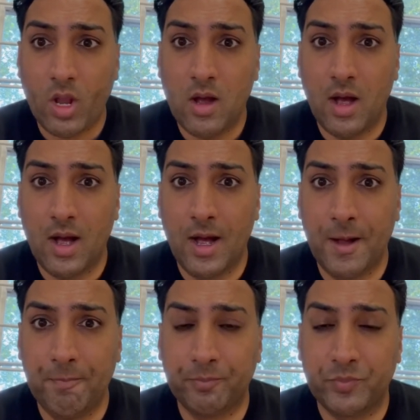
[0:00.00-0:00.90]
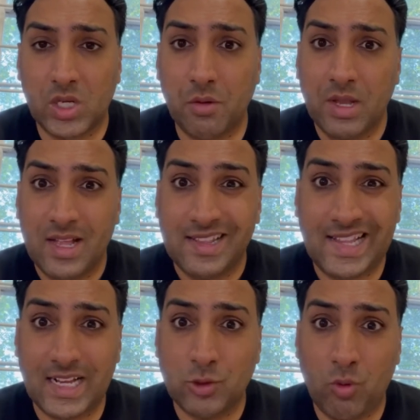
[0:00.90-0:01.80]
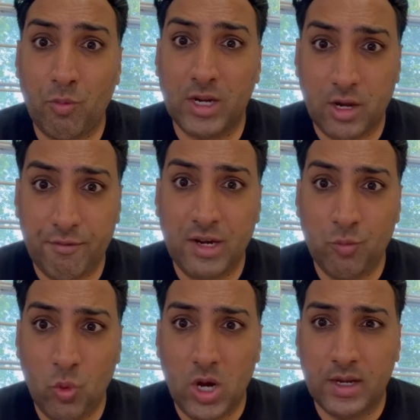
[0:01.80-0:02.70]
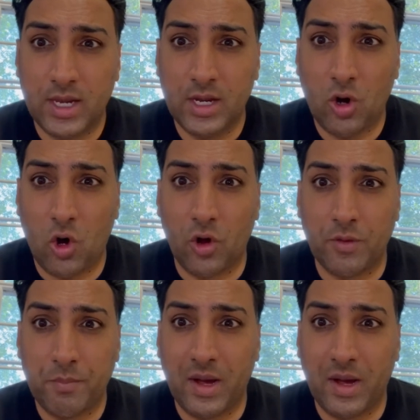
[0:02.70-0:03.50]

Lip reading: So that's what we're currently working on.